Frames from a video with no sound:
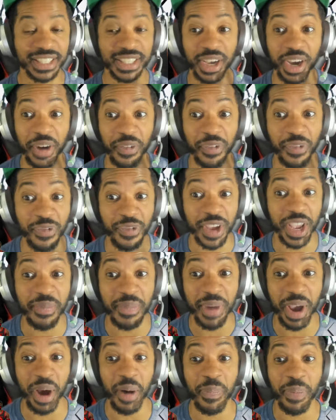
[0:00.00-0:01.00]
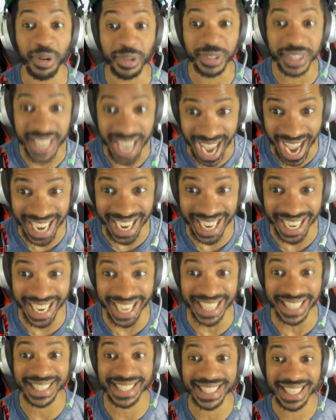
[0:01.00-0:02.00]
a female
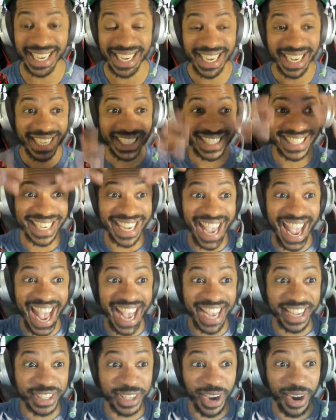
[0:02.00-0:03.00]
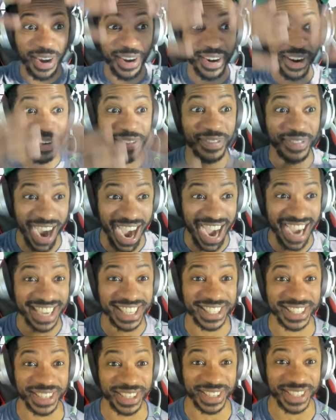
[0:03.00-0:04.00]
protagonist. She has on a
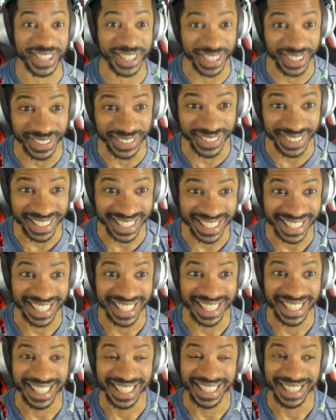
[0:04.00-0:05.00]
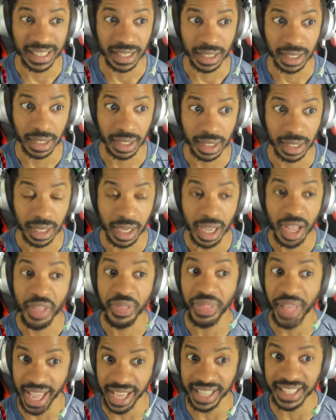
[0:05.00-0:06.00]
visor suit.
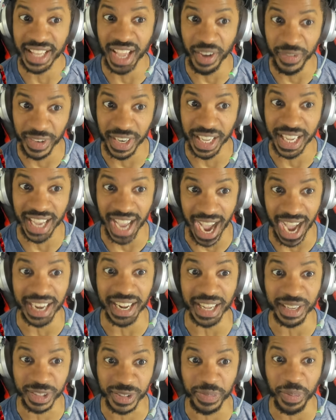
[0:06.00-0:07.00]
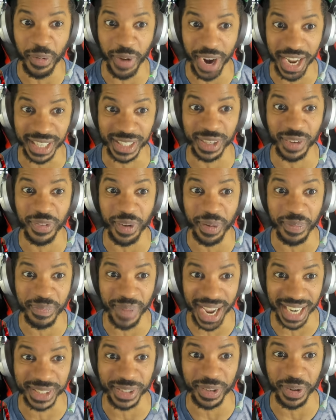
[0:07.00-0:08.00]
They definitely got inspiration from
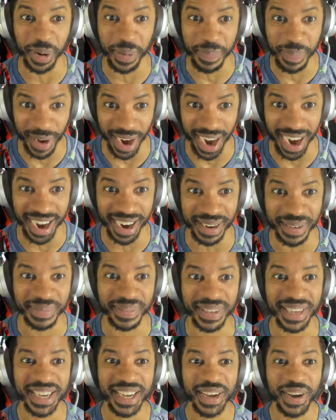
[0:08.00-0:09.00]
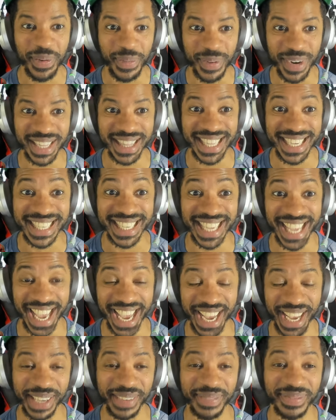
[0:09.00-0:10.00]
Metroid Prime with this
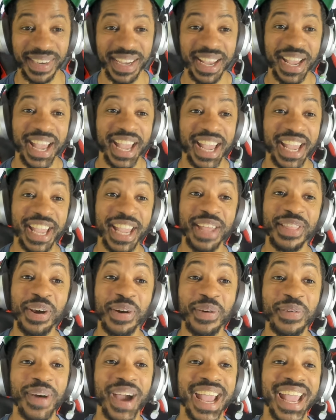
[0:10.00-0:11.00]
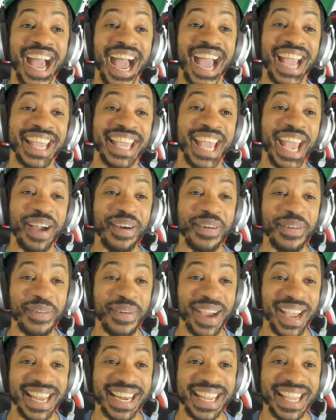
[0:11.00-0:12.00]
game. Either way, I can't
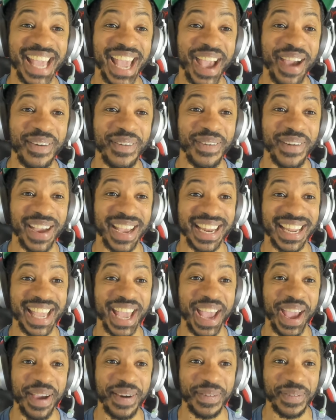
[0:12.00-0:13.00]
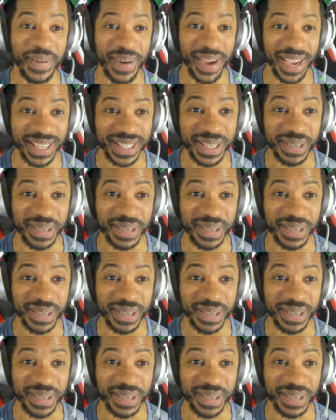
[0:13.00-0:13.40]
wait, can't wait, can't wait to